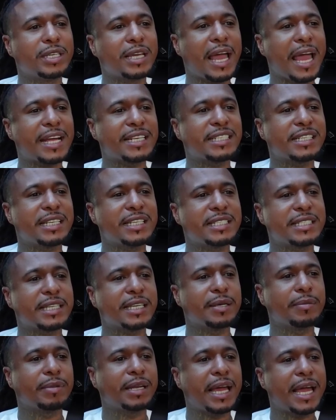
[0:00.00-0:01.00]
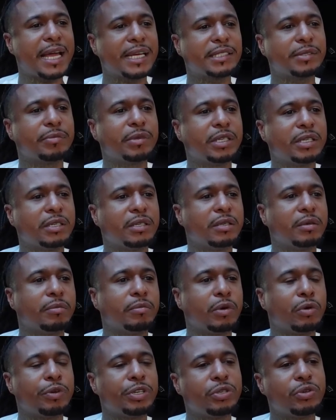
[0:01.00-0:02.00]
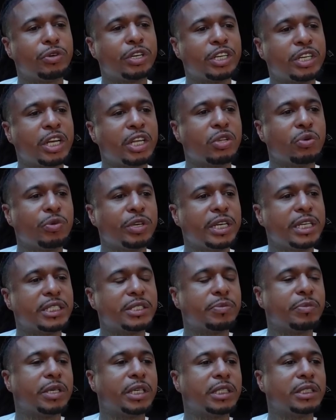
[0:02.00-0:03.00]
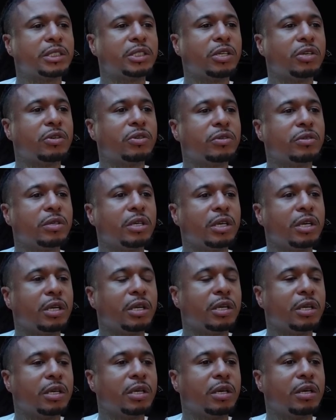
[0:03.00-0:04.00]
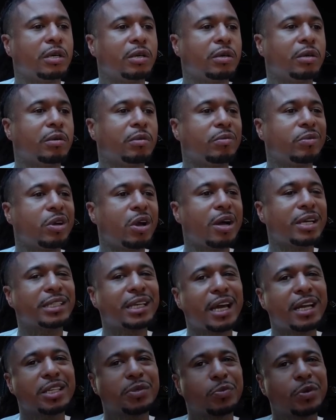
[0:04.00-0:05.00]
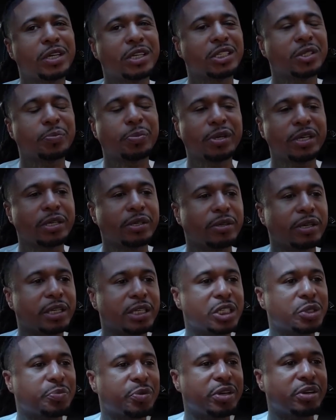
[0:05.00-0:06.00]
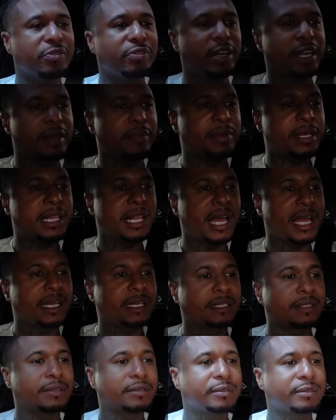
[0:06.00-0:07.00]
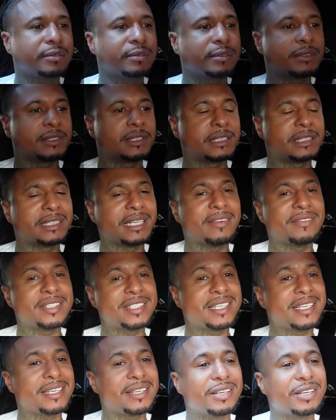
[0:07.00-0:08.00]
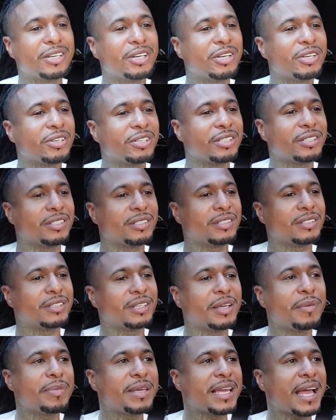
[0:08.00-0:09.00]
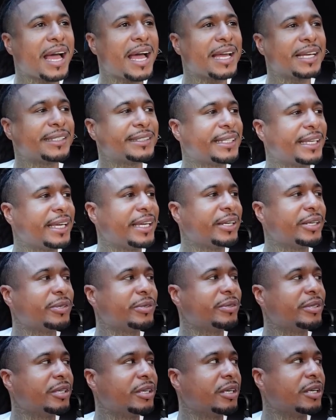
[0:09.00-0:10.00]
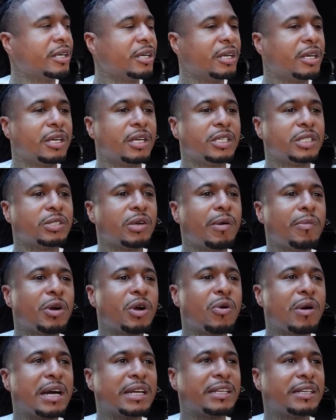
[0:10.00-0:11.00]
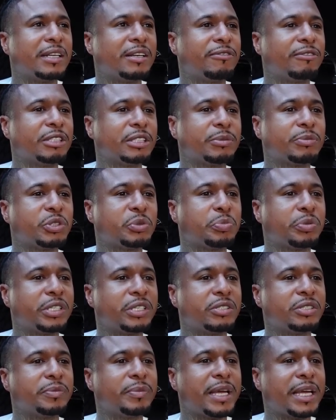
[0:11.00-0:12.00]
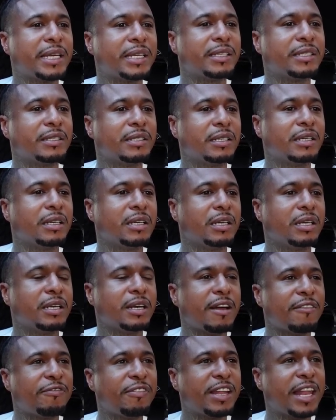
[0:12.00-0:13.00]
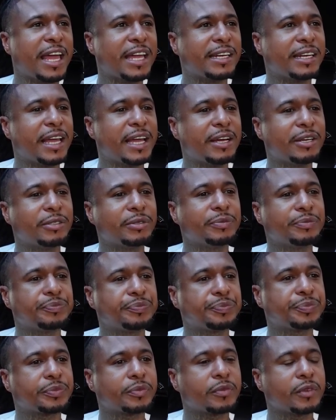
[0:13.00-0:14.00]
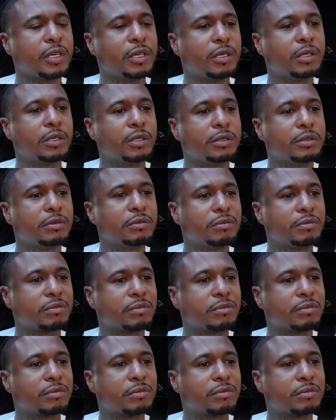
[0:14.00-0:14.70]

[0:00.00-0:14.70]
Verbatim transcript: We actually skipped last month, but we doing another one this month. So um, we always gotta rent a Sprinter, and the Sprinter van be like 1,700. It be high as hell. So I'm gonna go out and look for some Sprinters, man. And I feel like now. Um,